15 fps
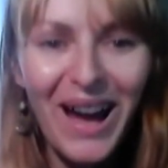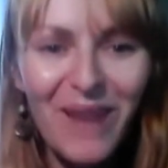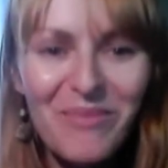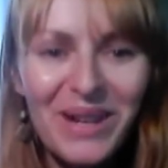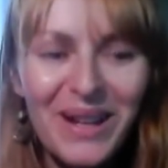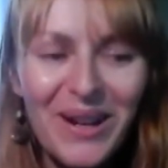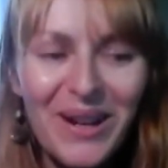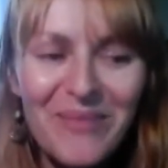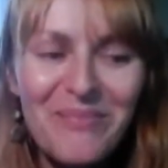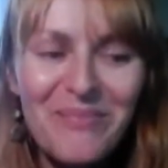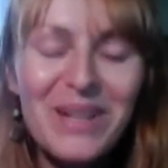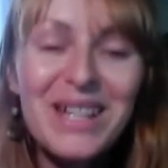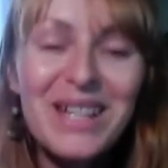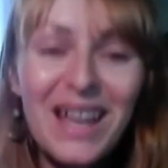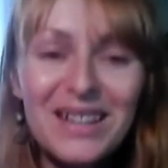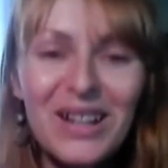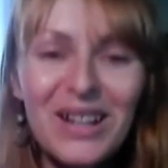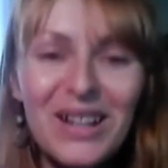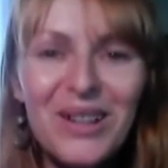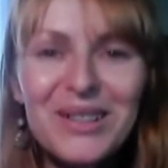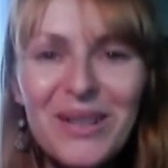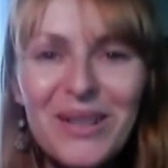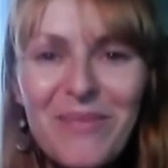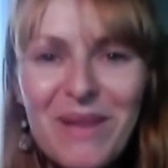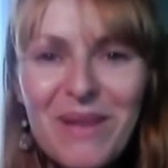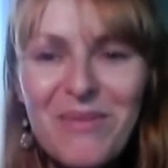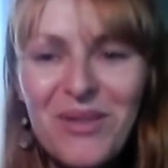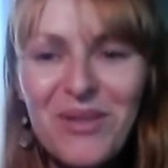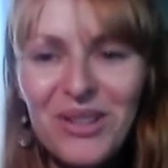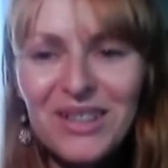But yes, I know some
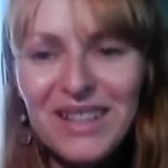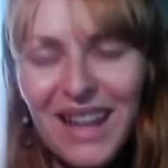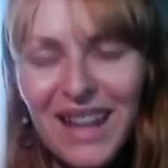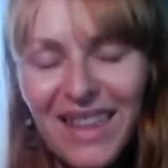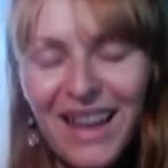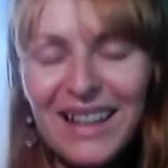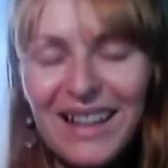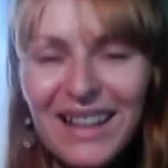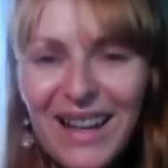people do say that.